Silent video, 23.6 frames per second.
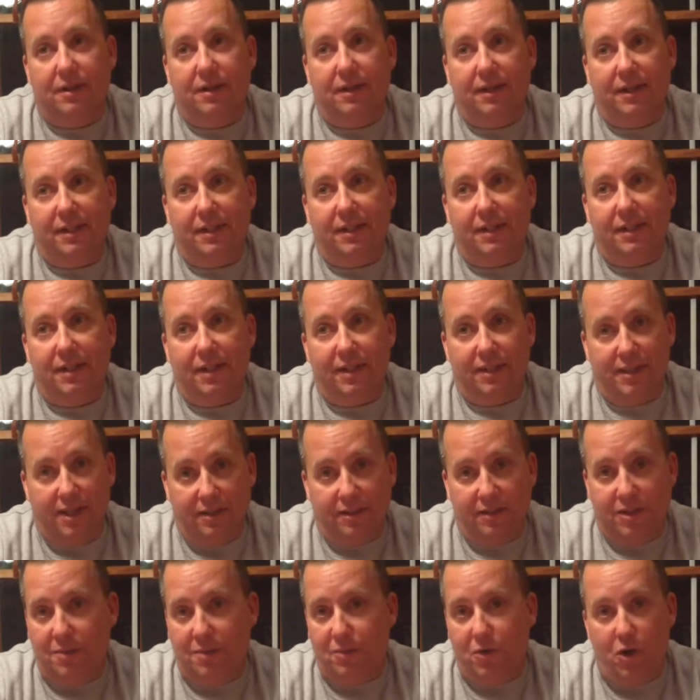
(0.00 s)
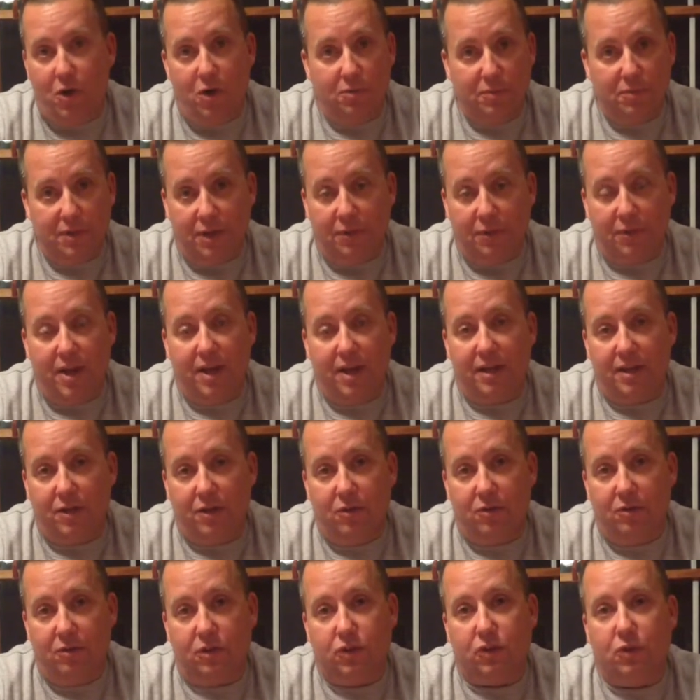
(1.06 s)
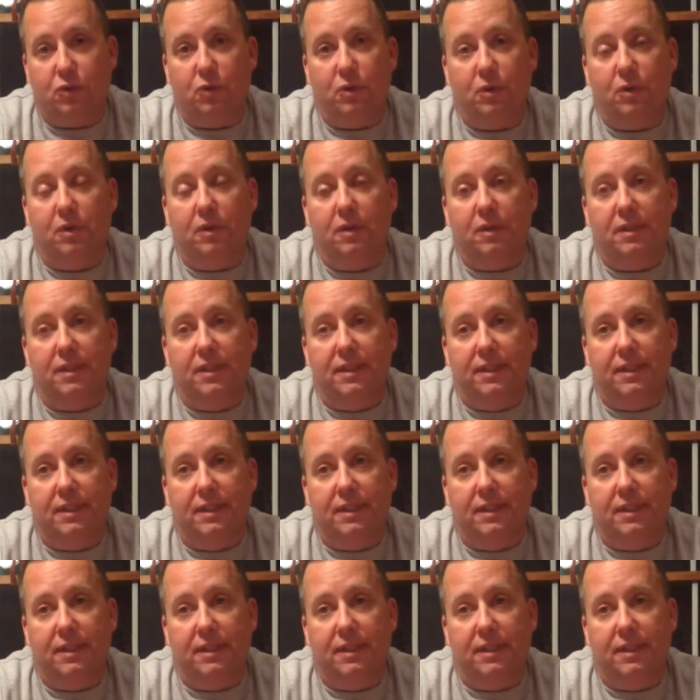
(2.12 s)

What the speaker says: and then come home, get ready, and go to school.